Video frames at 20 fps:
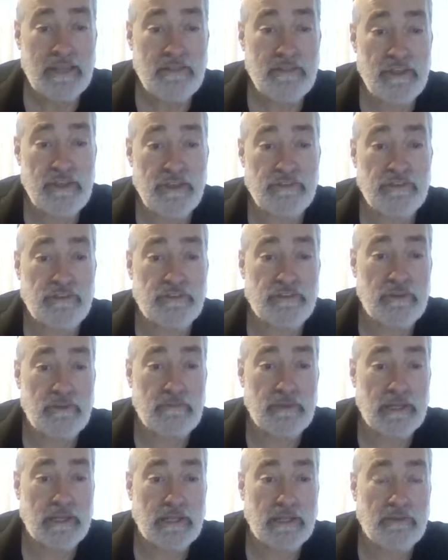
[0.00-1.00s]
This is the
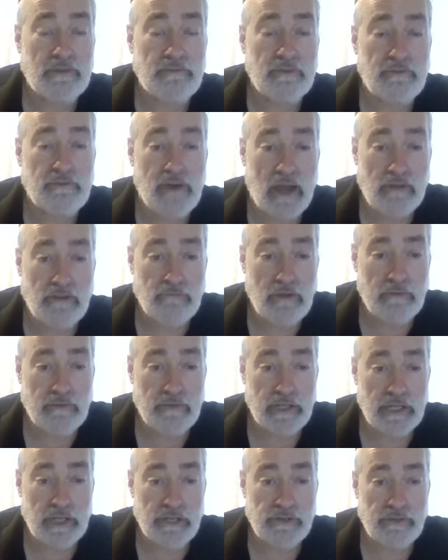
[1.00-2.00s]
meaning of divine
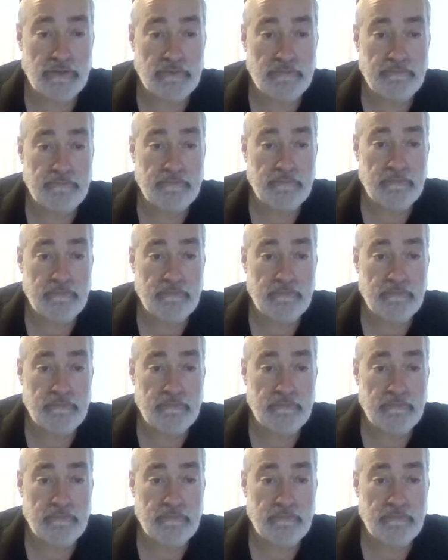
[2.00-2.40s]
revelation.